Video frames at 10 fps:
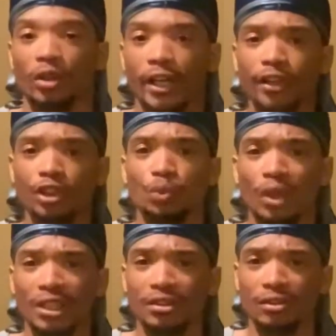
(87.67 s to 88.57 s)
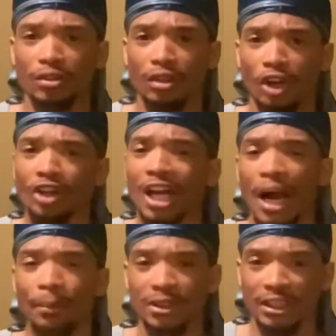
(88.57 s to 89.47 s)
here's what her
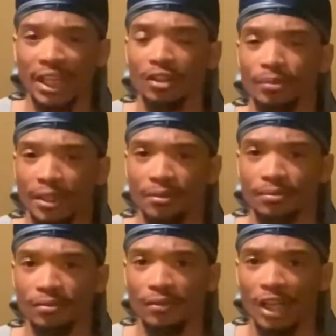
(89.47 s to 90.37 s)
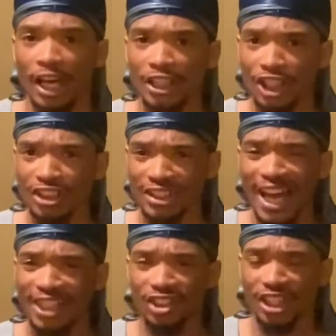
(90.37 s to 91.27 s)
comments are telling me. She doesn't
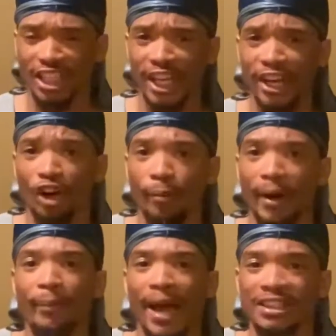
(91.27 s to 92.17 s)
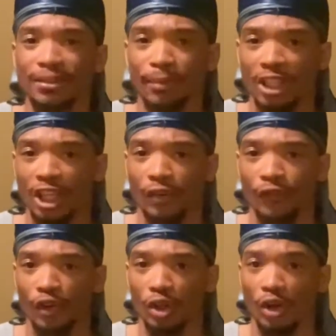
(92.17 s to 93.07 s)
actually care about passing Medicare for
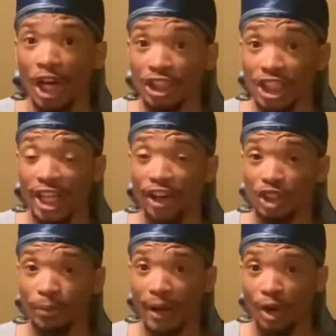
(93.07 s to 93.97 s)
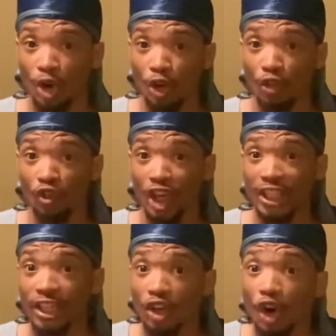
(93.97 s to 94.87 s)
All. She cares about
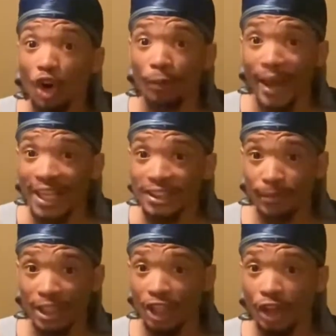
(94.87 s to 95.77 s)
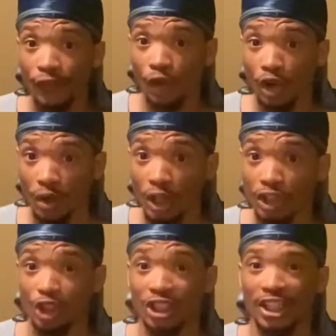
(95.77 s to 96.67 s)
running on passing Medicare for All so
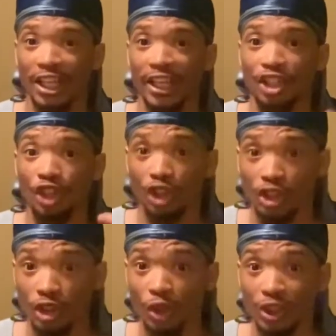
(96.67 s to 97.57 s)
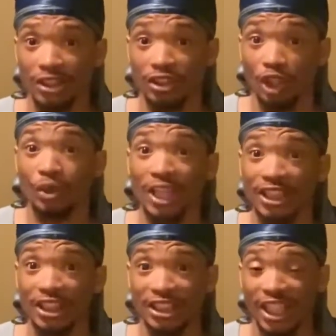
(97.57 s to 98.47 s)
she can get your
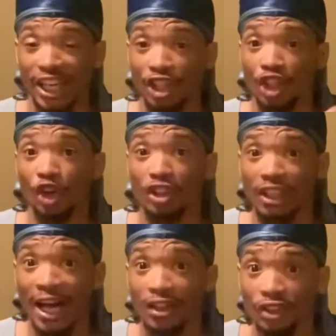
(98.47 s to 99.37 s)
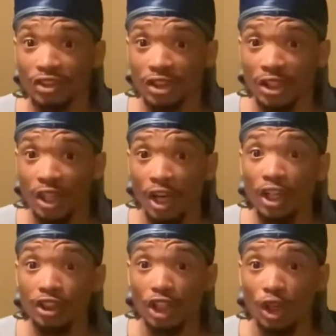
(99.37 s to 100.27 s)
donations and get your dollars
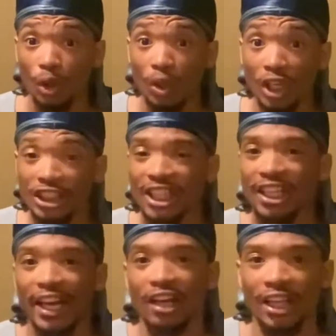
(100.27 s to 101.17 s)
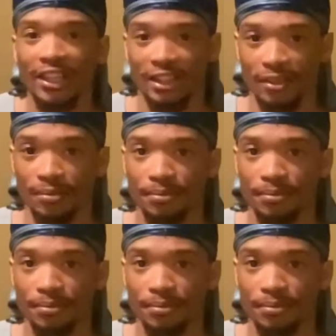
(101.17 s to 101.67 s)
so she can get elected.